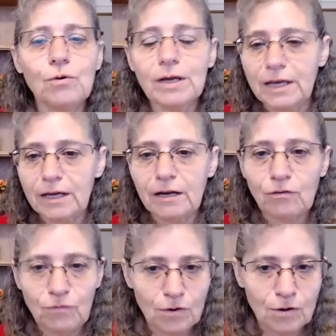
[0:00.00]
organic
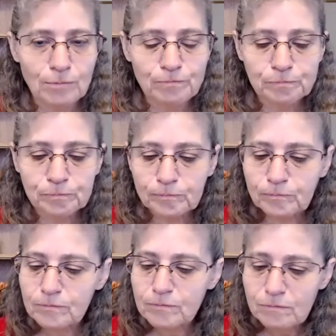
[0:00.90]
farm.
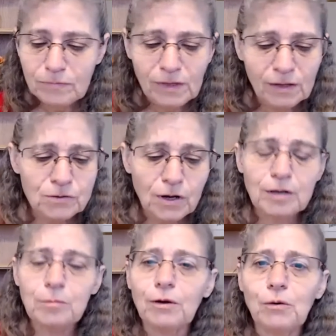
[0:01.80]

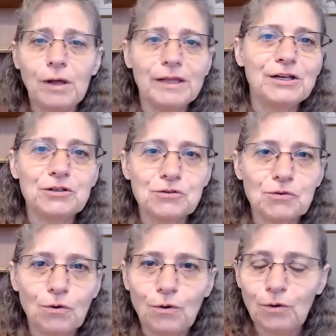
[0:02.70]
Talk about quality
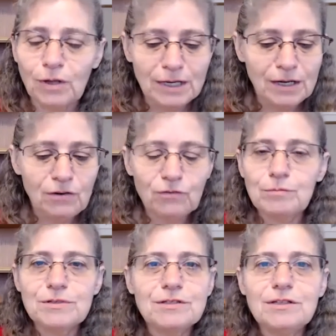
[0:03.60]
control
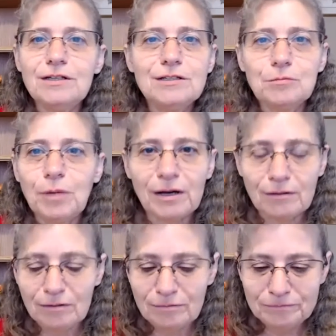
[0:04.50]
from seed to
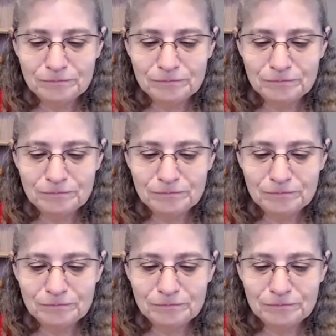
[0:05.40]
bottle.